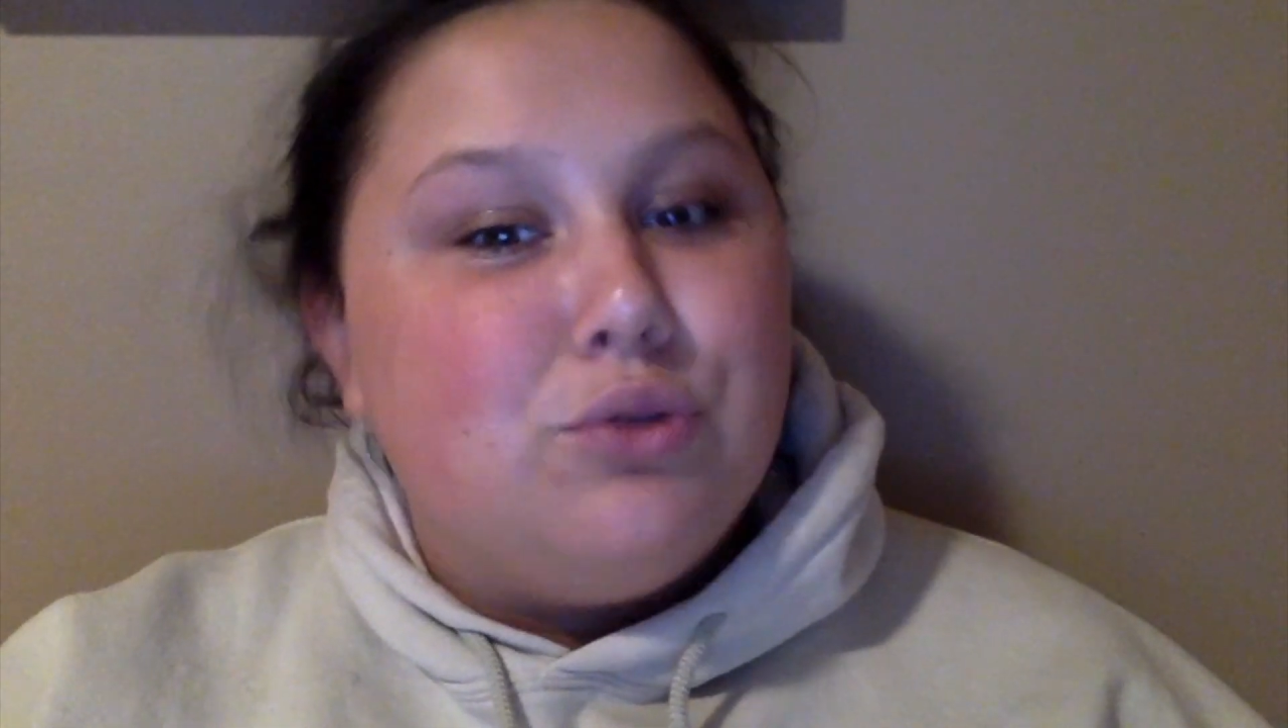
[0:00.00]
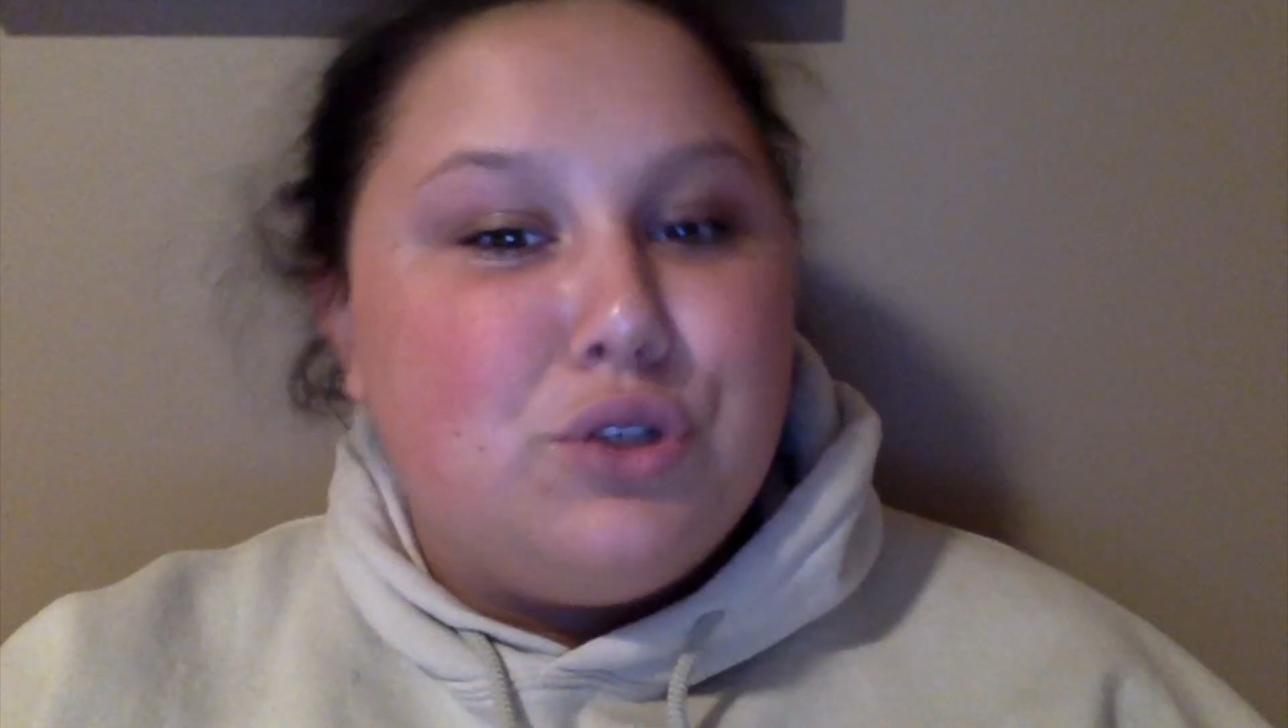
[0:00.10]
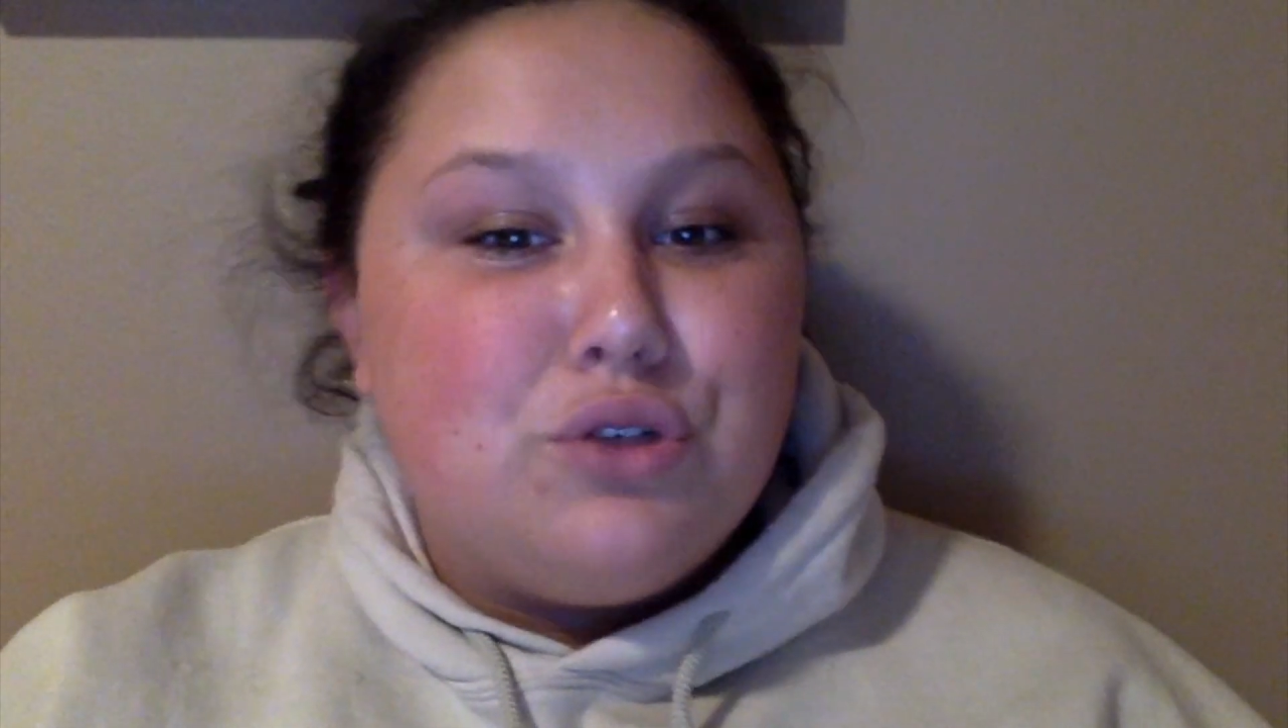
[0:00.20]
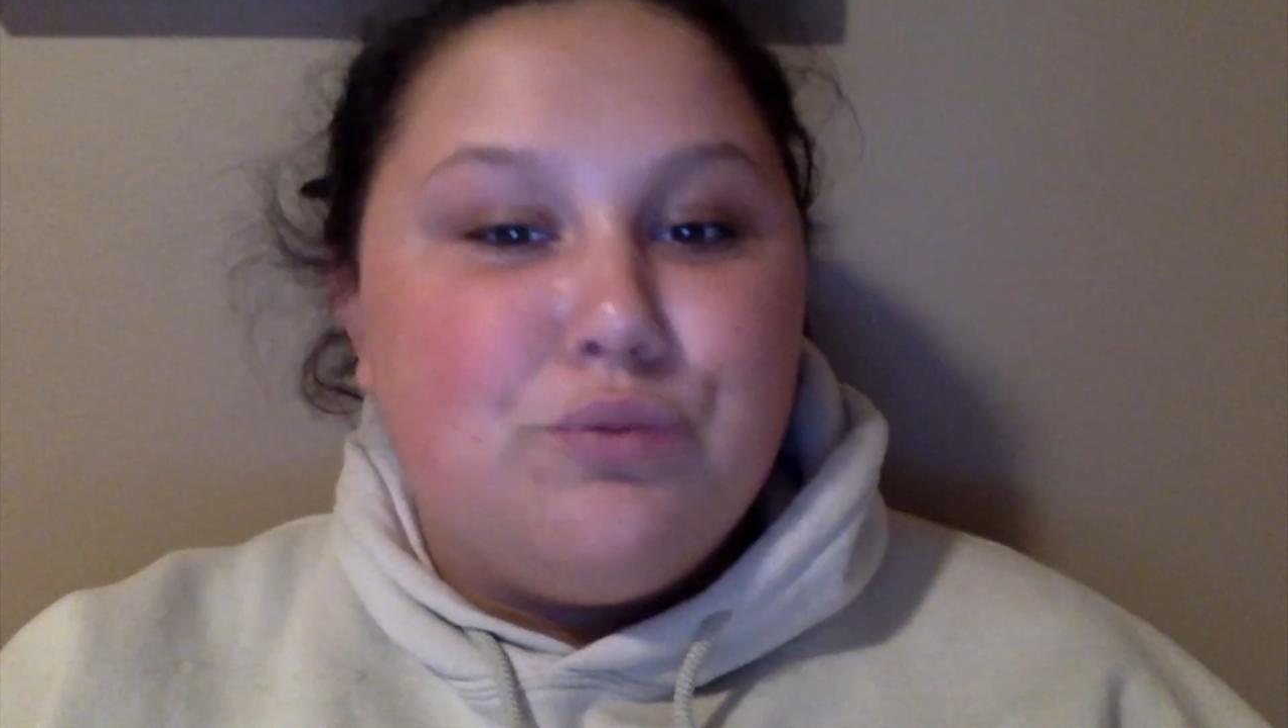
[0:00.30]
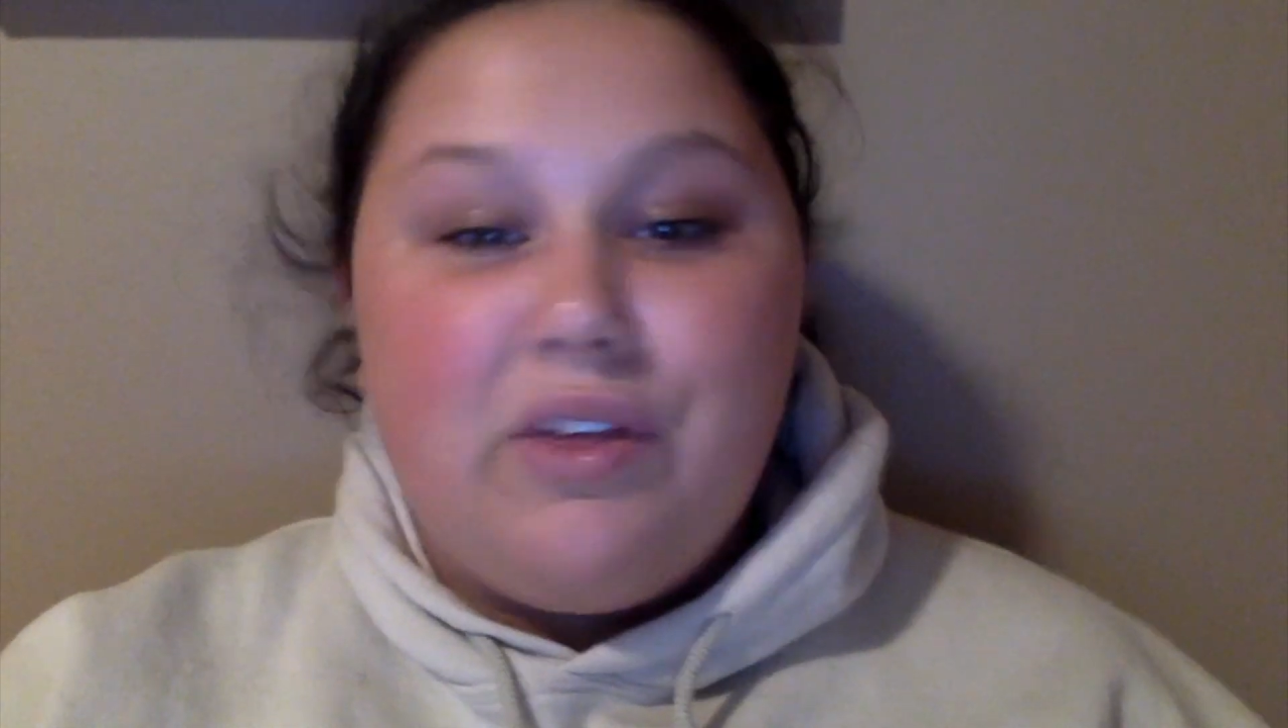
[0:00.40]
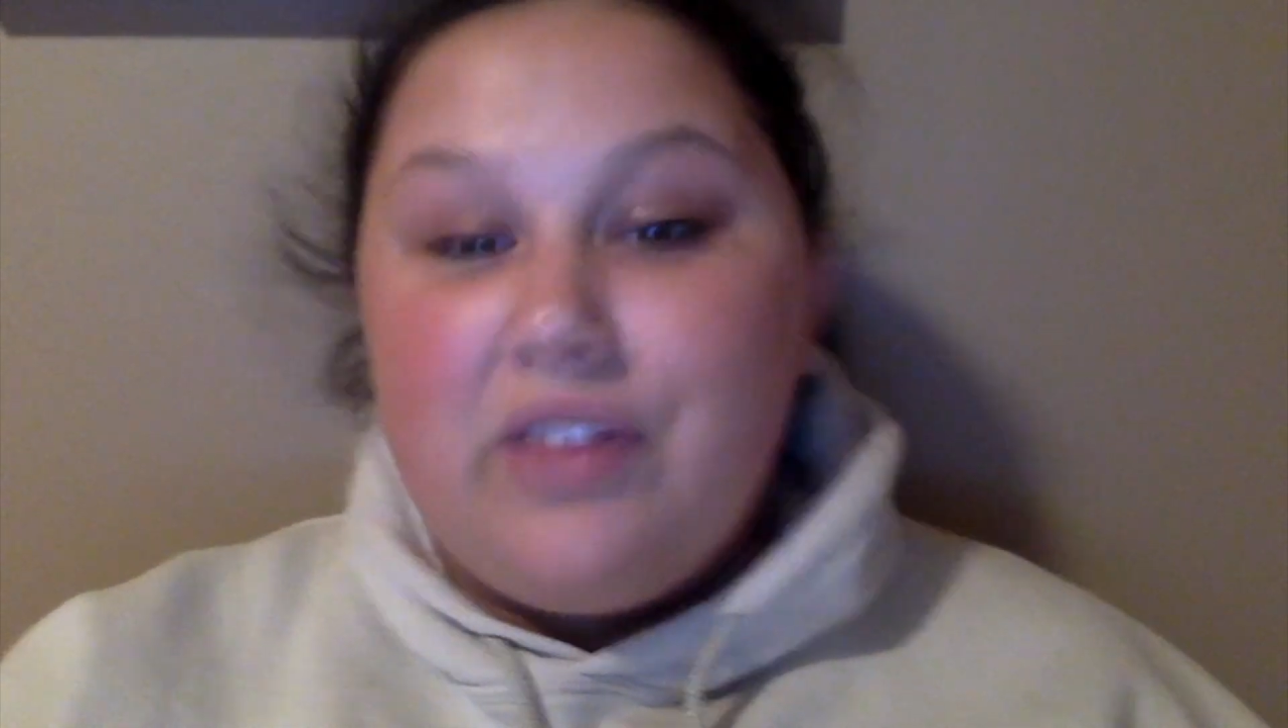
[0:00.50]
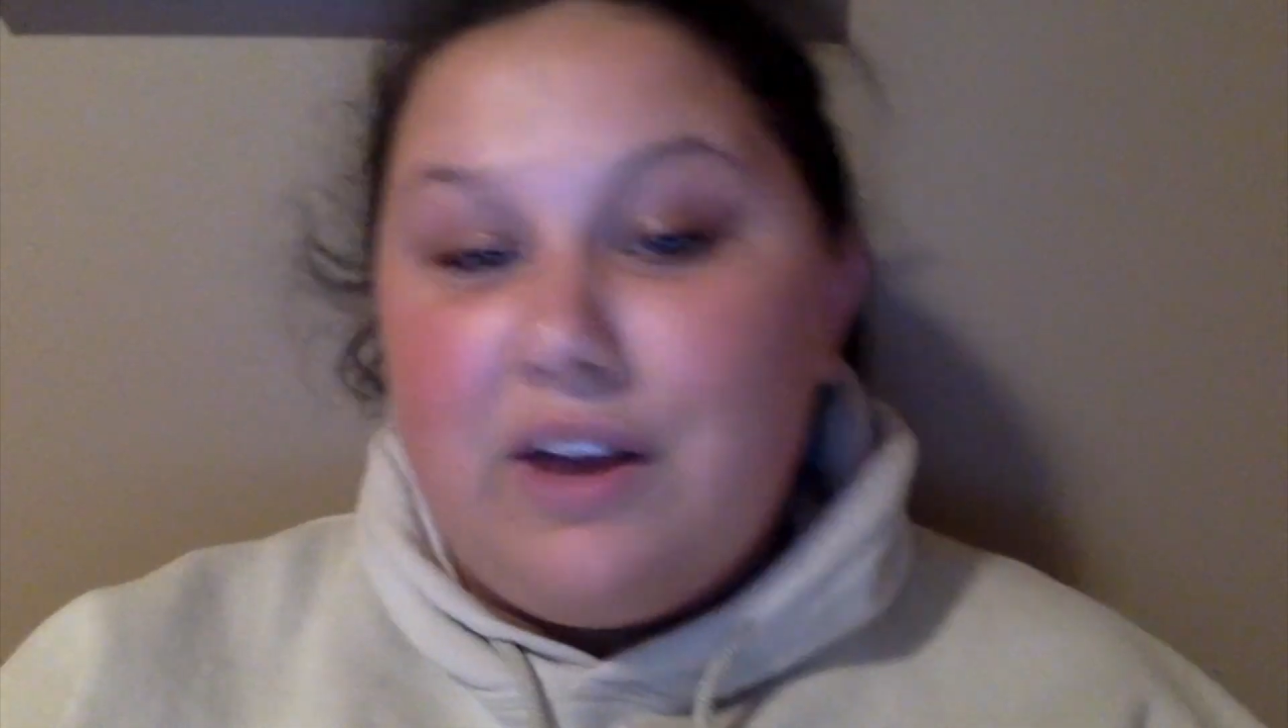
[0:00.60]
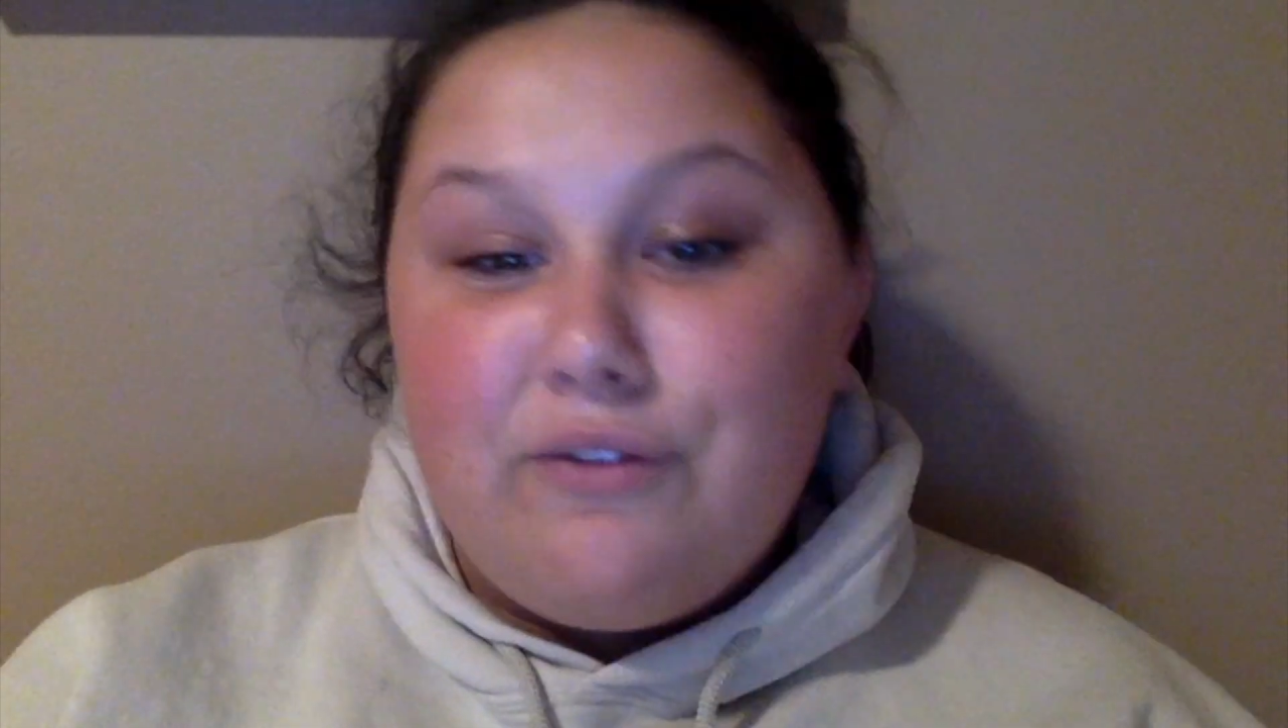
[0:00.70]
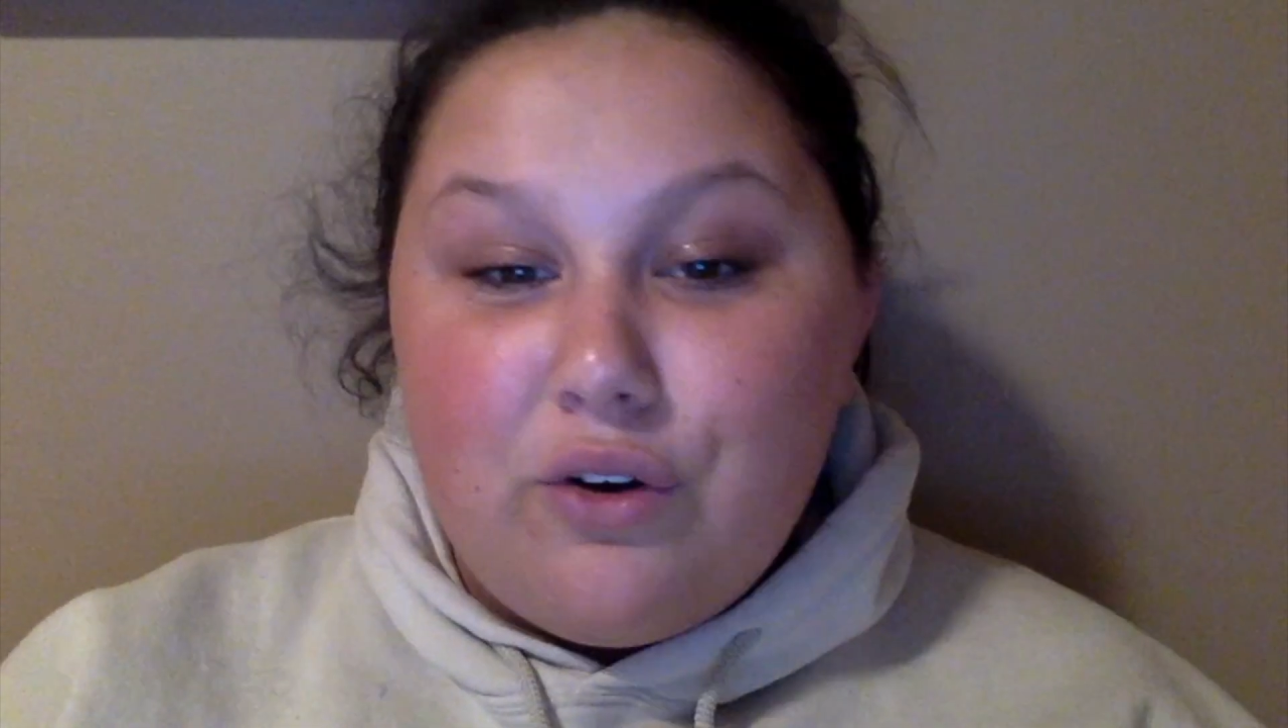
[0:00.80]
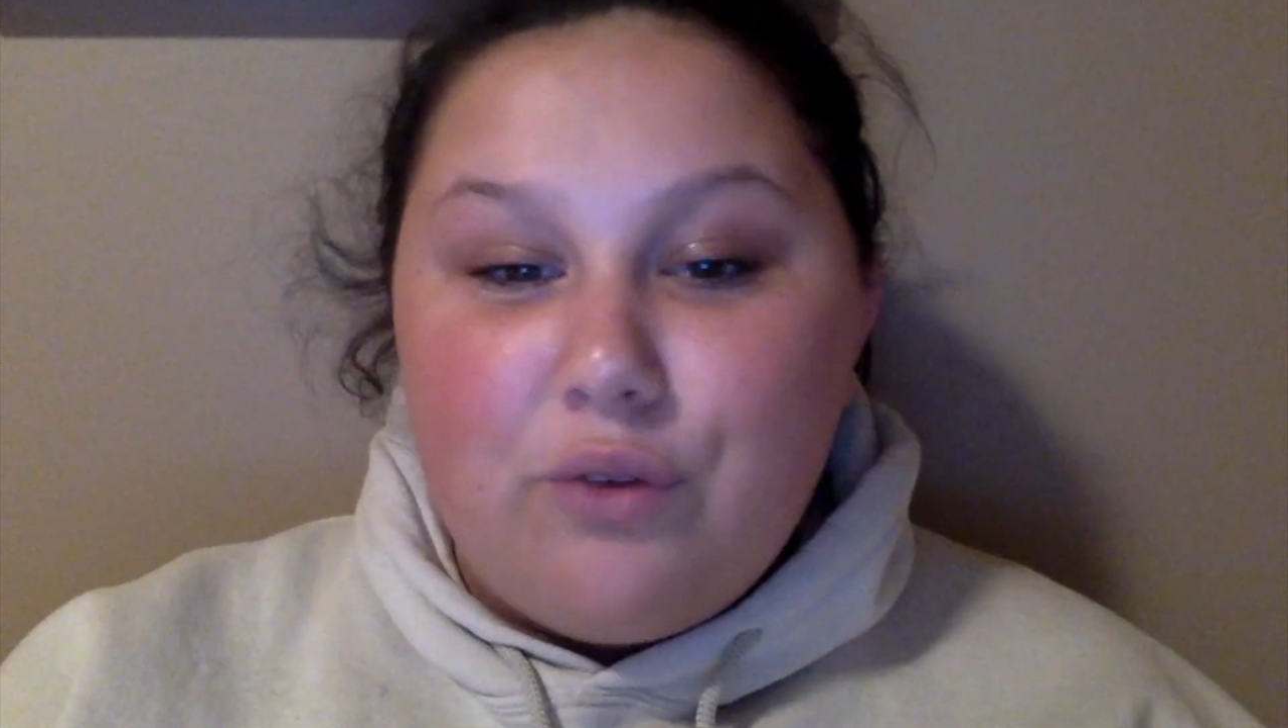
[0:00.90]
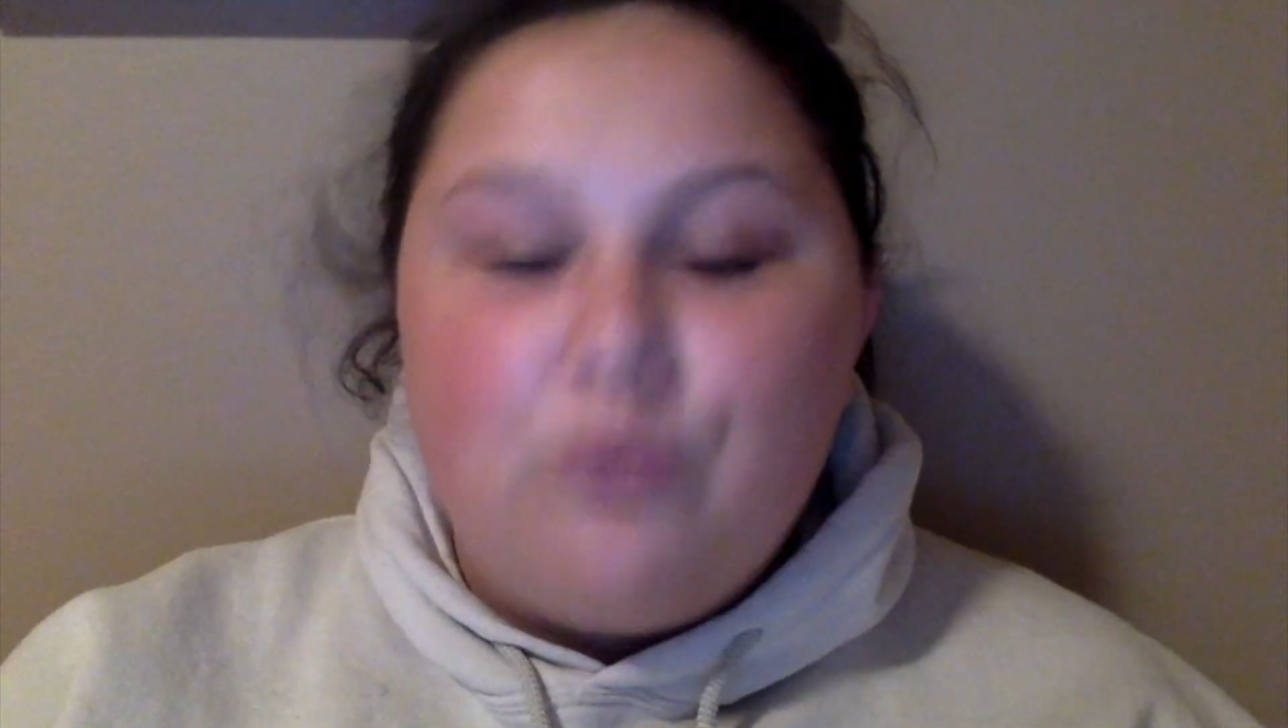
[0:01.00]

to be thankful.